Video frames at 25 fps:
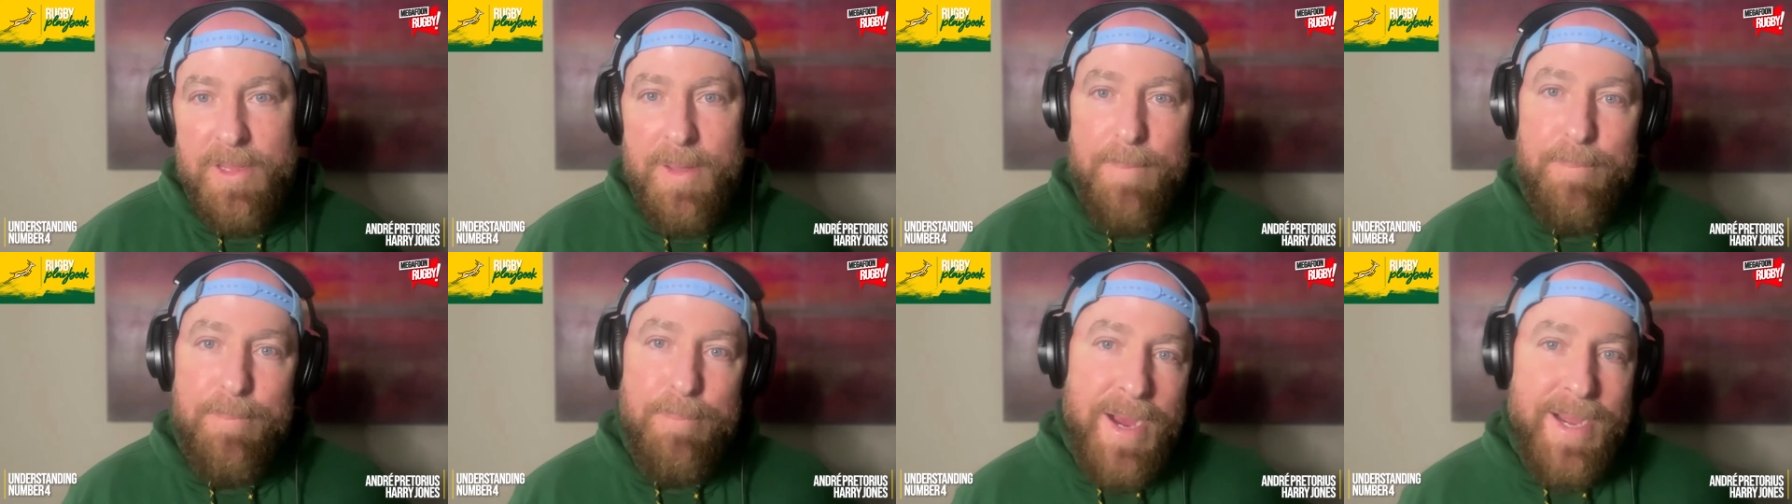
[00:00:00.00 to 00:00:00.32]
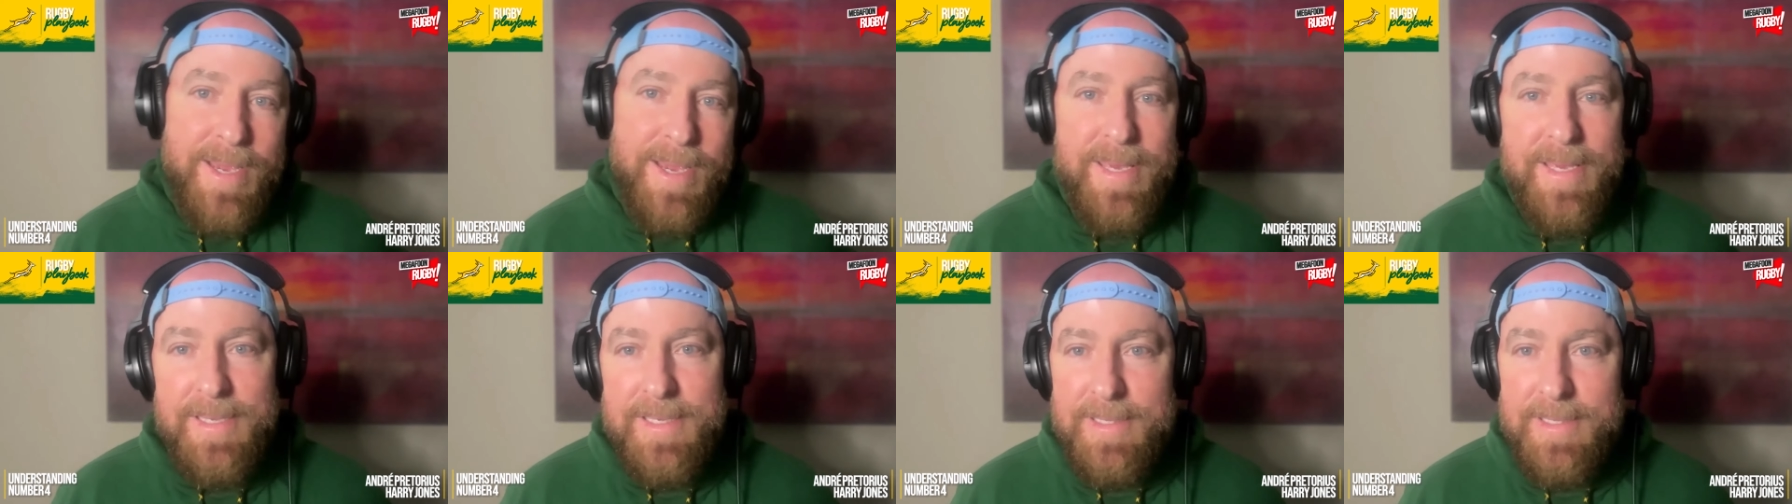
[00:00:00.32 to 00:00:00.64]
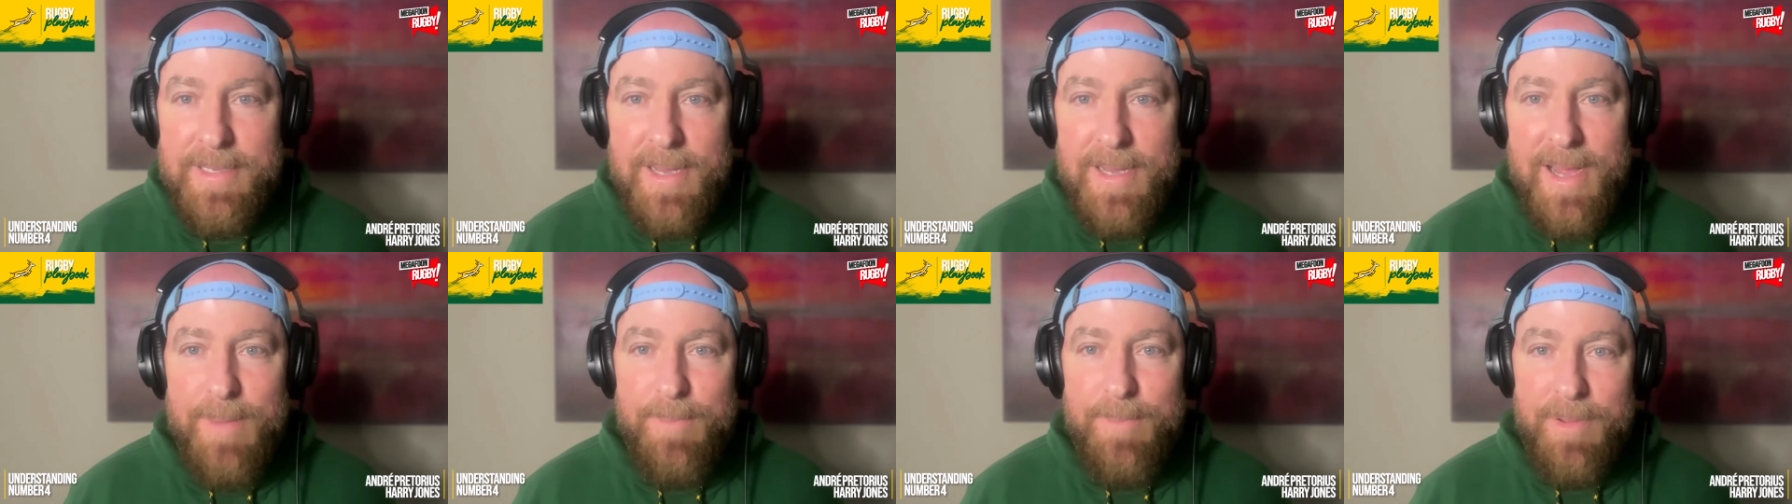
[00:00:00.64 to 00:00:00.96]
Bucky's
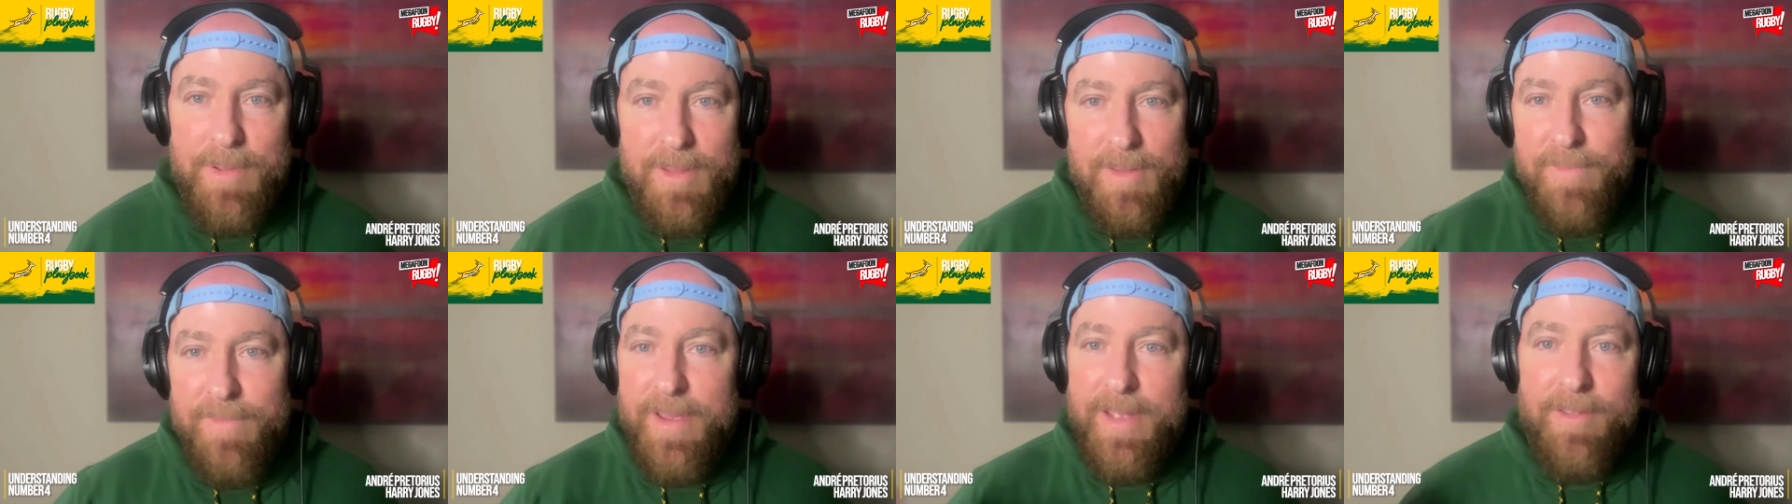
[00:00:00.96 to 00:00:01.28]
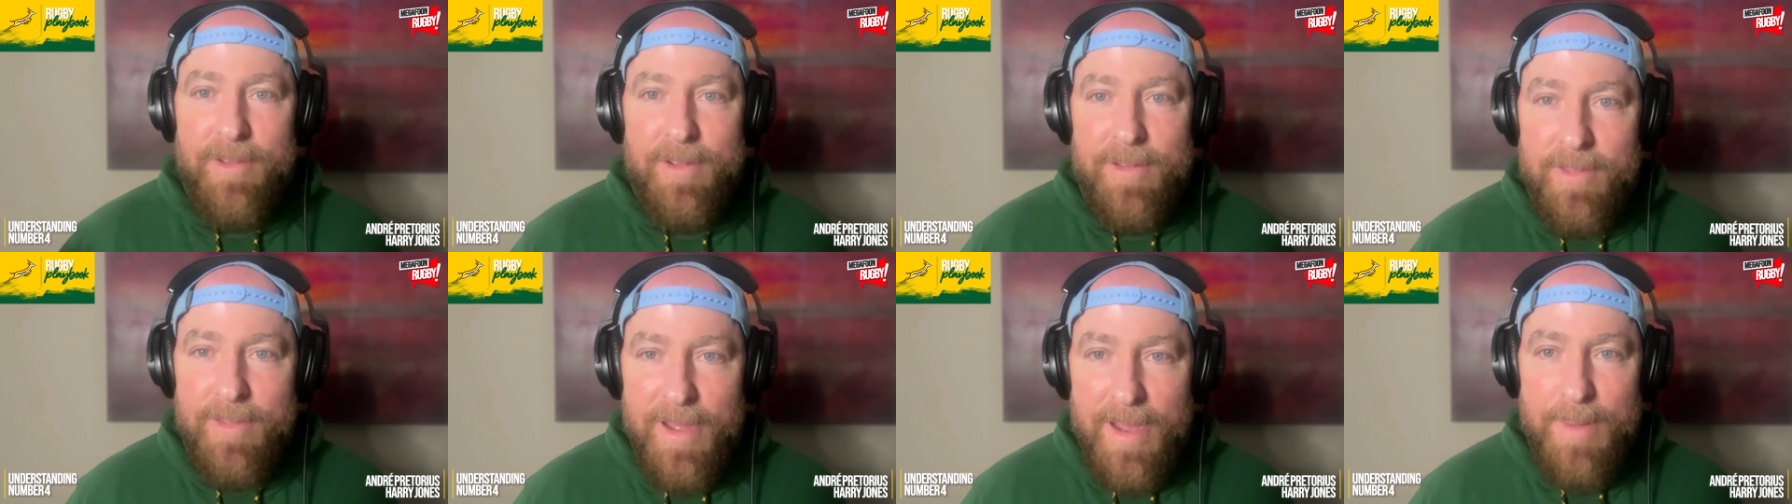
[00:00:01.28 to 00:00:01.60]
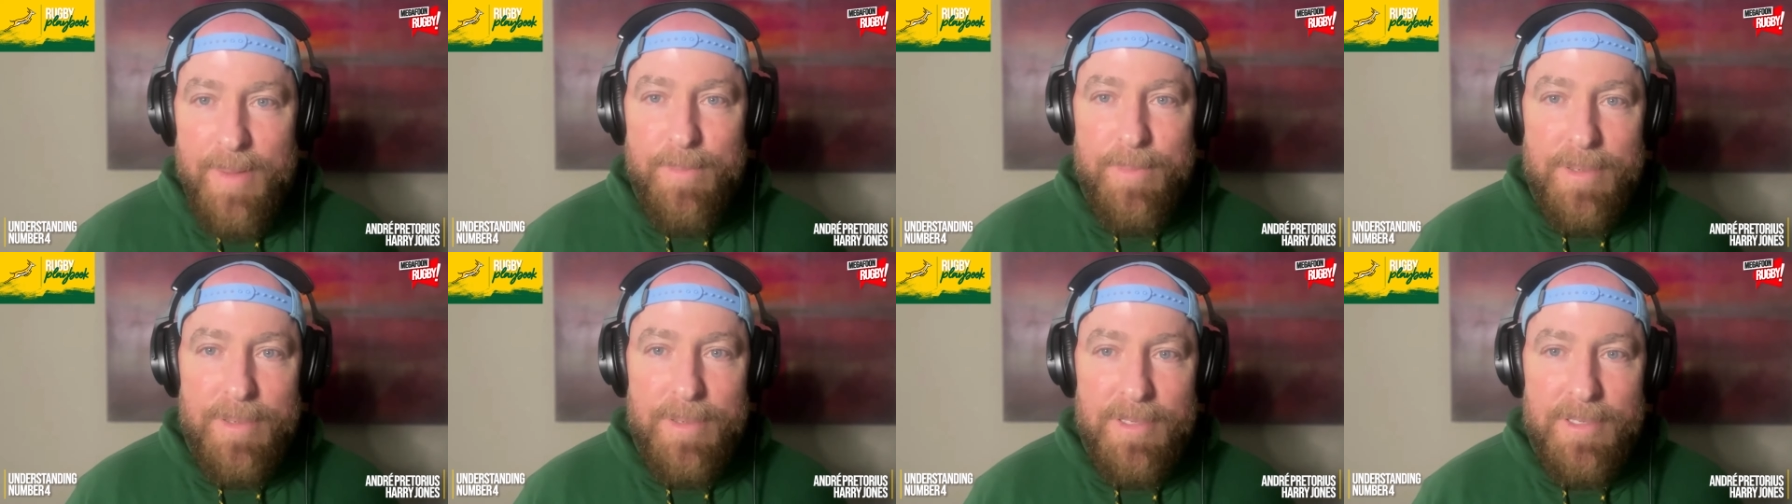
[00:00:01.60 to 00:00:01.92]
type and the Victor
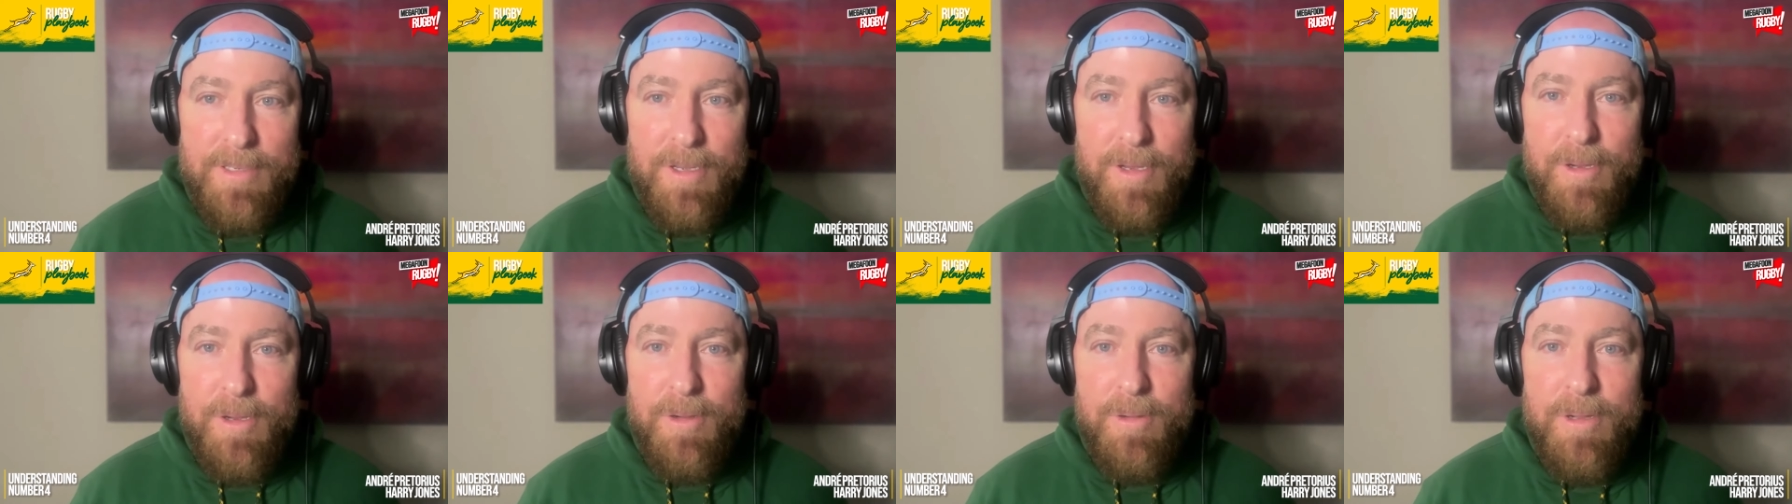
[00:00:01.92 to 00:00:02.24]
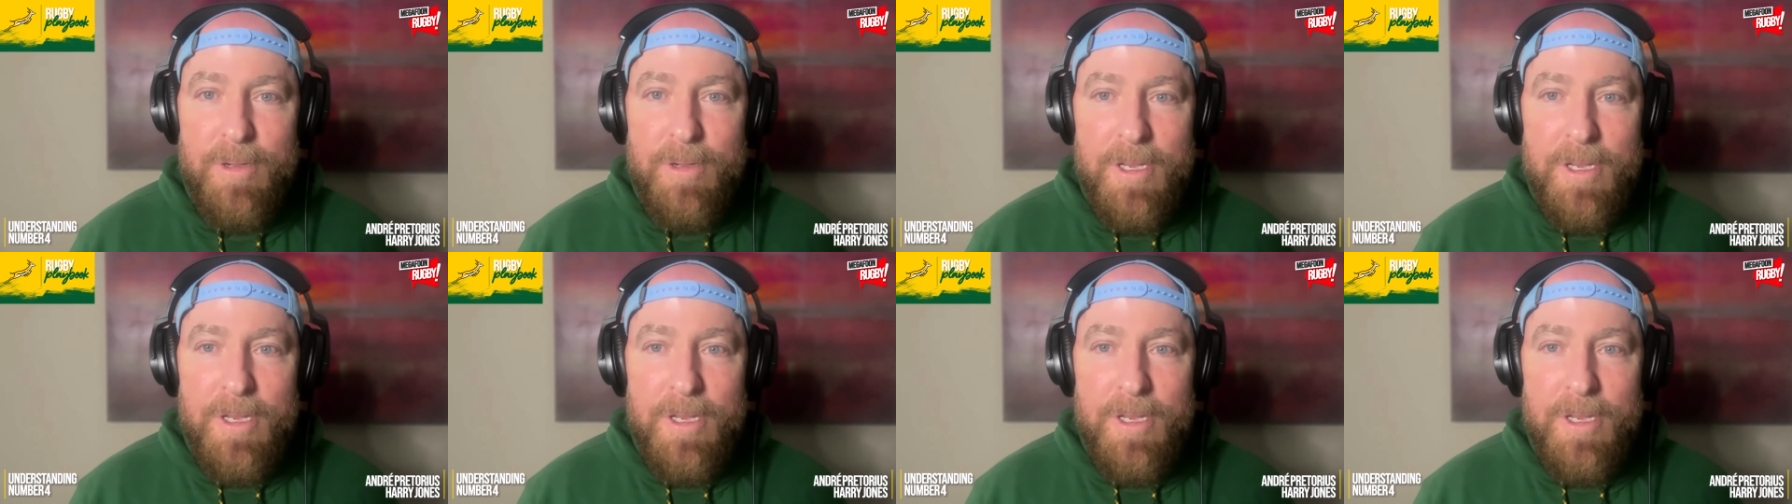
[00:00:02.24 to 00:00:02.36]
type. So